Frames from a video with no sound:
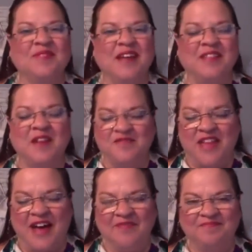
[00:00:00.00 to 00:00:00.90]
I love
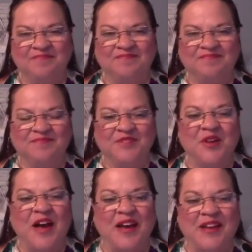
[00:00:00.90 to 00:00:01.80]
that. You
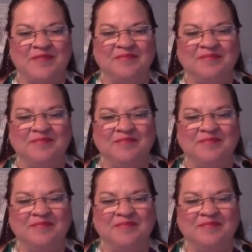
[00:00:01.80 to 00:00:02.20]
got it.